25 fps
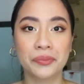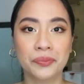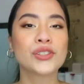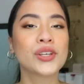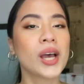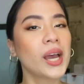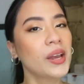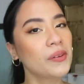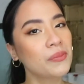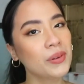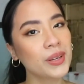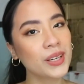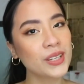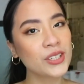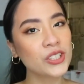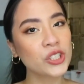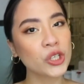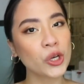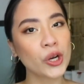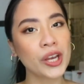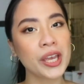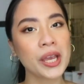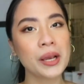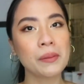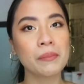So I've been
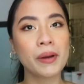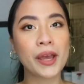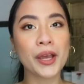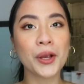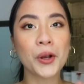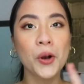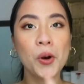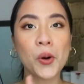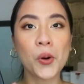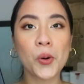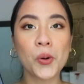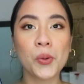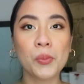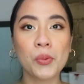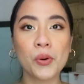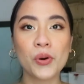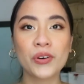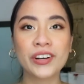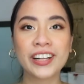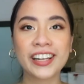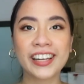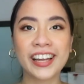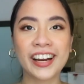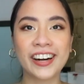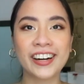enjoying my Kobo
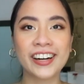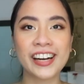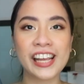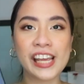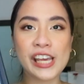Clara